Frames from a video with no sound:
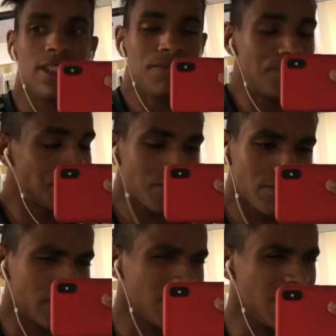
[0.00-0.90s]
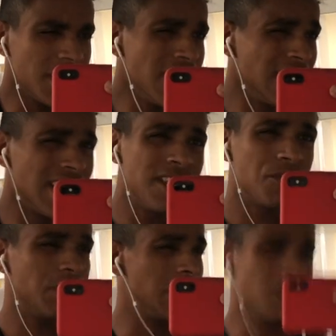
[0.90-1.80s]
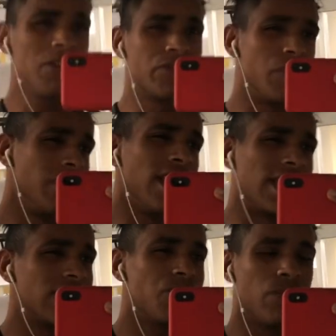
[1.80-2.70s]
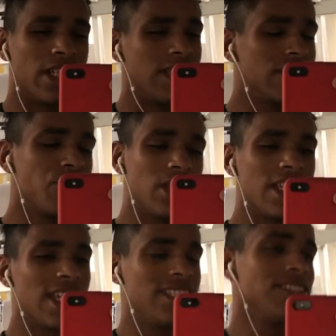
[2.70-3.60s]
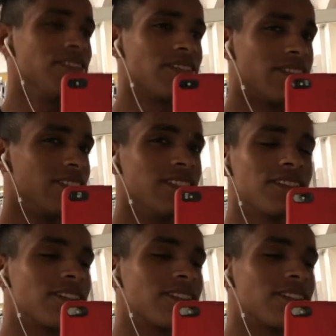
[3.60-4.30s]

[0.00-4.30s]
and yeah, like he's already lost over like 20 kgs or so, and it's just